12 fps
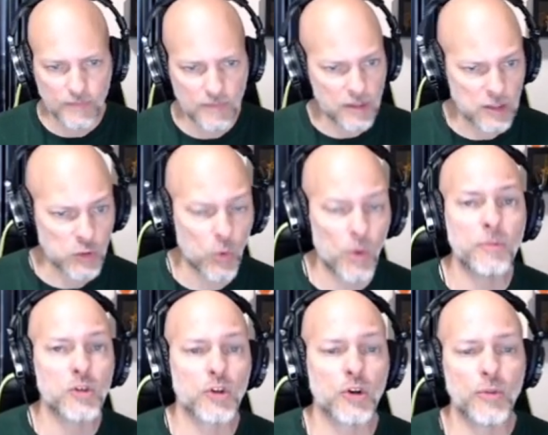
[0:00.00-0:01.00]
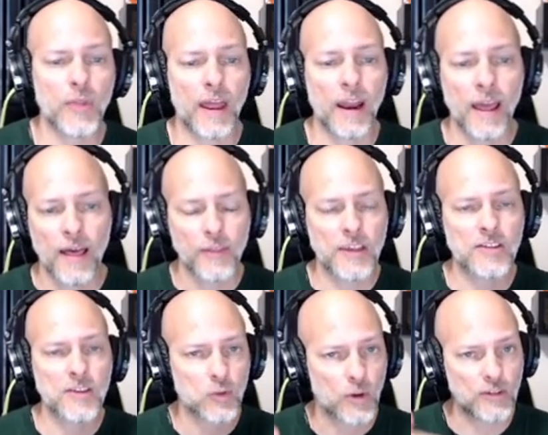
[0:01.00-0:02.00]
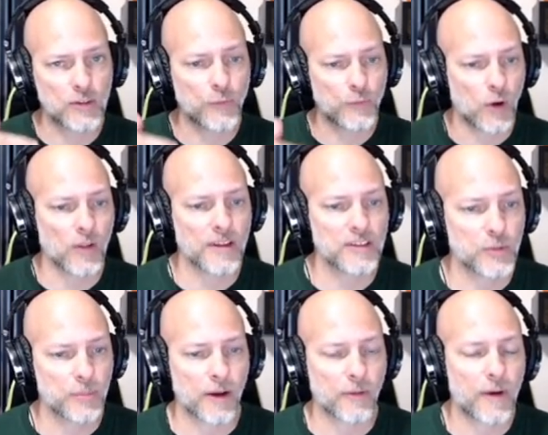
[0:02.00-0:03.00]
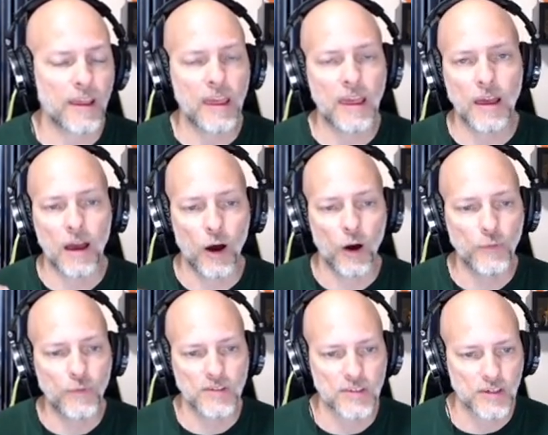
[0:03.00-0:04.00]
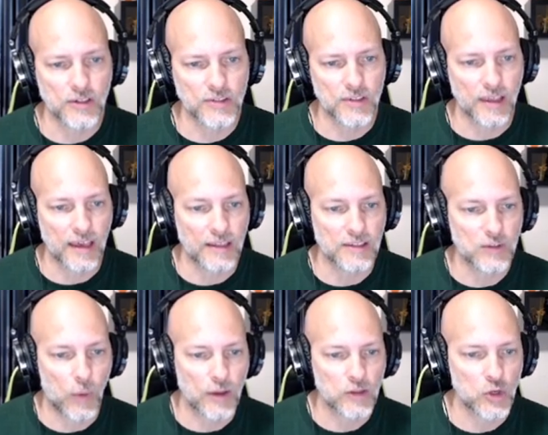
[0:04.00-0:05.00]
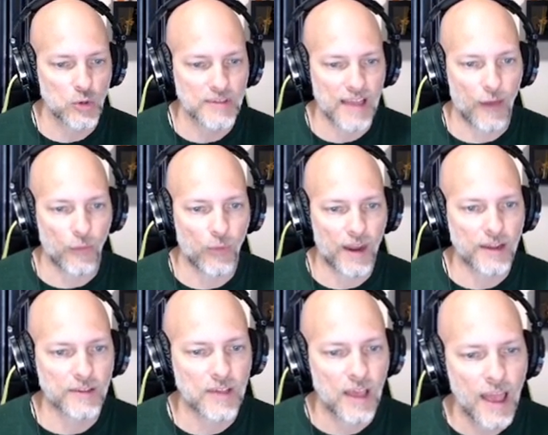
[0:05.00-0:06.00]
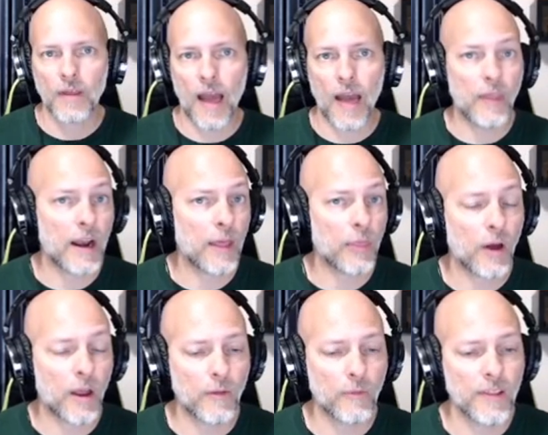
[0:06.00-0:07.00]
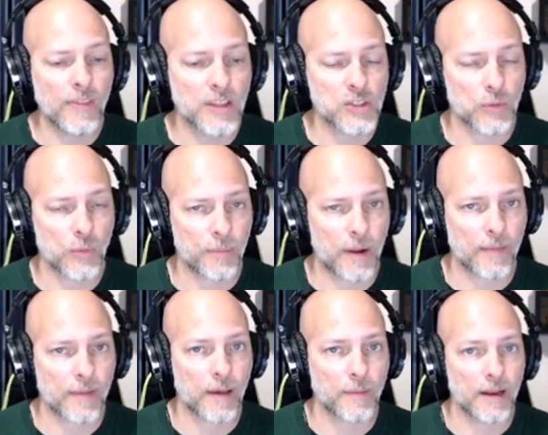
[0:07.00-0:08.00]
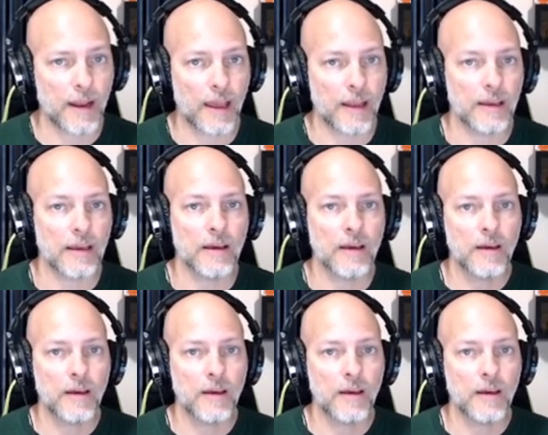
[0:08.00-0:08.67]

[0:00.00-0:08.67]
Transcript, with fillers: So I'm sure that this is going to fall into my ranking of skills to get. So I chose athletics and then I thought religion would probably come in handy.